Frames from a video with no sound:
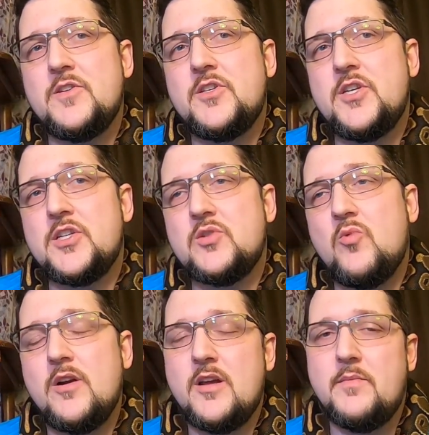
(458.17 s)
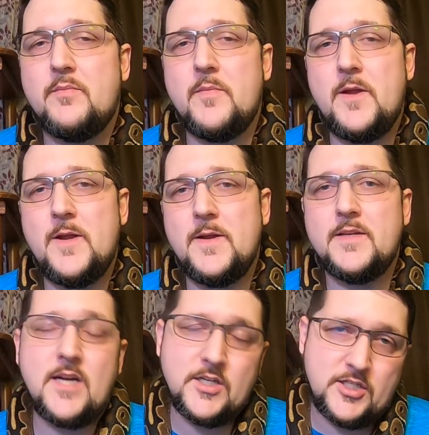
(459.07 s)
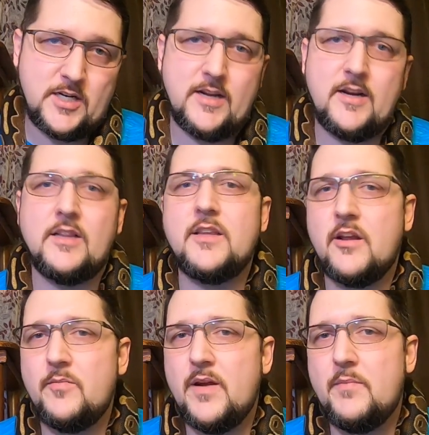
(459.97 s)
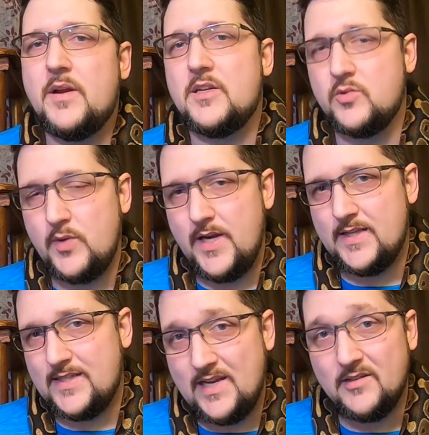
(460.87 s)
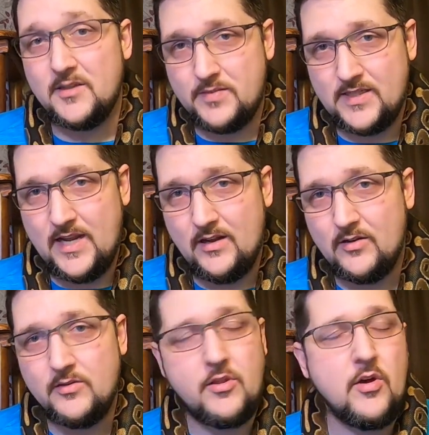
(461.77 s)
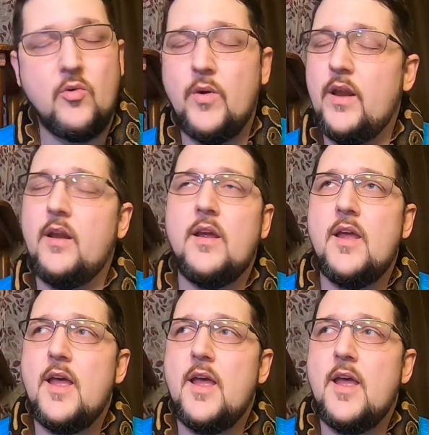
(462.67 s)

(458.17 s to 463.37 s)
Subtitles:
just want to touch on it a little bit because we at Scales Upscaled, though we